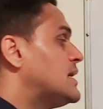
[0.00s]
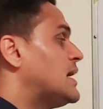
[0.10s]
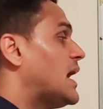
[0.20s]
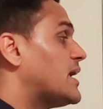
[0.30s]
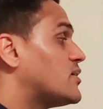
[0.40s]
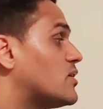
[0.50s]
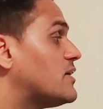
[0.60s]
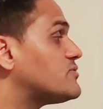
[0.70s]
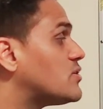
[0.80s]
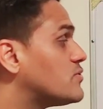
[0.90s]
and your
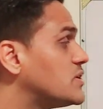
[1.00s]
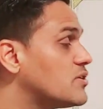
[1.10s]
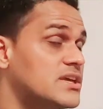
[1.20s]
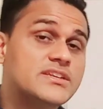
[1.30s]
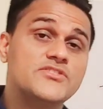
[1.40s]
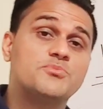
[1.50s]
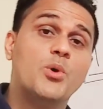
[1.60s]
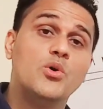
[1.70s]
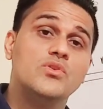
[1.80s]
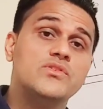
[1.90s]
leftover unit is
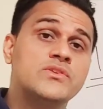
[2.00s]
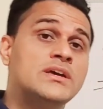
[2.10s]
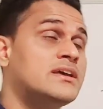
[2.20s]
moles,